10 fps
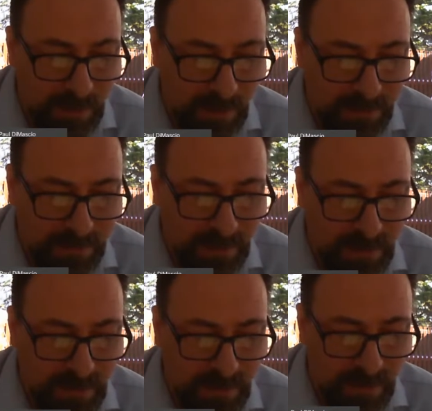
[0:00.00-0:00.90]
I think
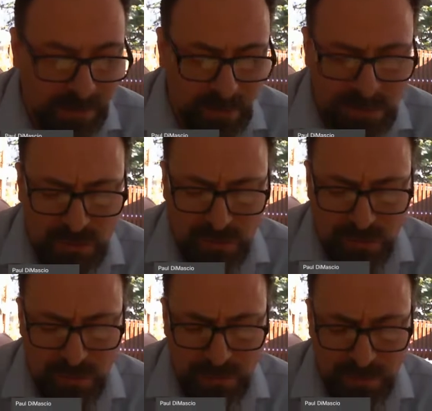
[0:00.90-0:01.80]
it was
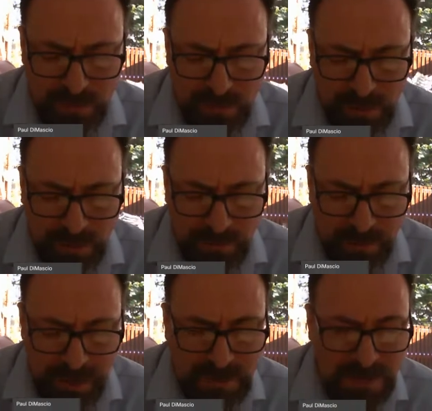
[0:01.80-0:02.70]
June
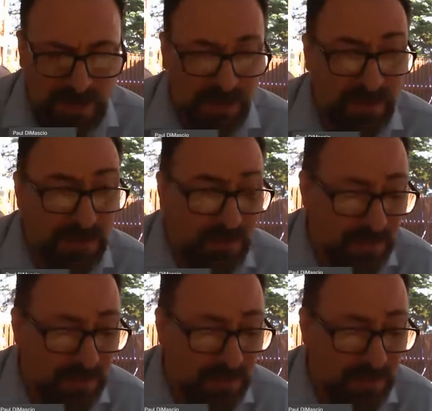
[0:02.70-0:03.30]
last year